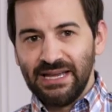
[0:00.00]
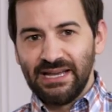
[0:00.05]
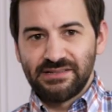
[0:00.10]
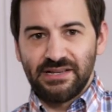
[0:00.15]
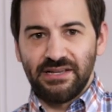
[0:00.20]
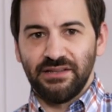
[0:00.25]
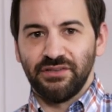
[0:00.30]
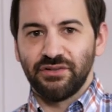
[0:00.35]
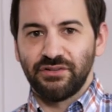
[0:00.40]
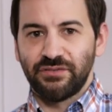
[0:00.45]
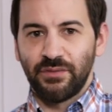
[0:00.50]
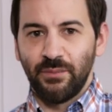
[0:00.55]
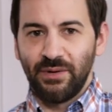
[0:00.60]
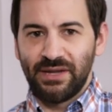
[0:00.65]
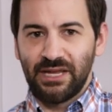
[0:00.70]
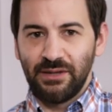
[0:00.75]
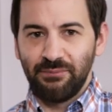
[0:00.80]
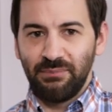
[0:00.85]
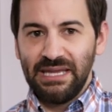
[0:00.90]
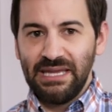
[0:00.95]
as I learned from
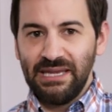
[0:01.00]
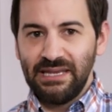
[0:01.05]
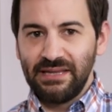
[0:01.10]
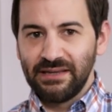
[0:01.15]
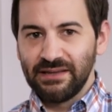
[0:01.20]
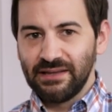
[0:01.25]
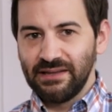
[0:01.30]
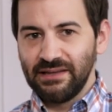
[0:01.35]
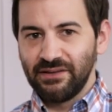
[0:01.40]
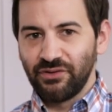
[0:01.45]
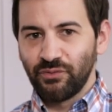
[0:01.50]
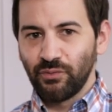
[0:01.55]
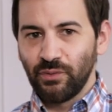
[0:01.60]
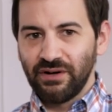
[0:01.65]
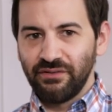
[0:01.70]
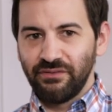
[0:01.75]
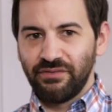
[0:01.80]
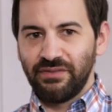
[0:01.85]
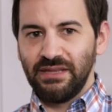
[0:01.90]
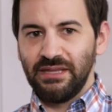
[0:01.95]
Wikipedia, is one
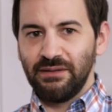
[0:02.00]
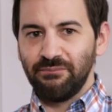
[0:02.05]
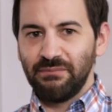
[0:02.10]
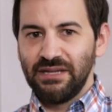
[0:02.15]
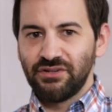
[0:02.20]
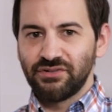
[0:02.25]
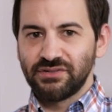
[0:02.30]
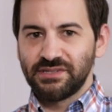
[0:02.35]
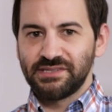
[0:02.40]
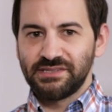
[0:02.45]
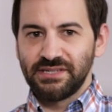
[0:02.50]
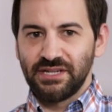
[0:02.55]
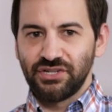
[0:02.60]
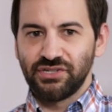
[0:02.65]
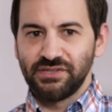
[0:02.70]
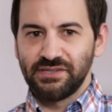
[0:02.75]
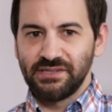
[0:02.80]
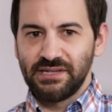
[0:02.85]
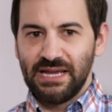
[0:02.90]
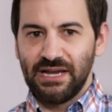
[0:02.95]
of the major
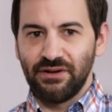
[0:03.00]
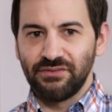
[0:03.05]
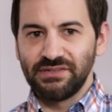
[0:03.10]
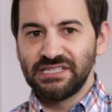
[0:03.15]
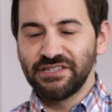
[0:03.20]
distinctions in how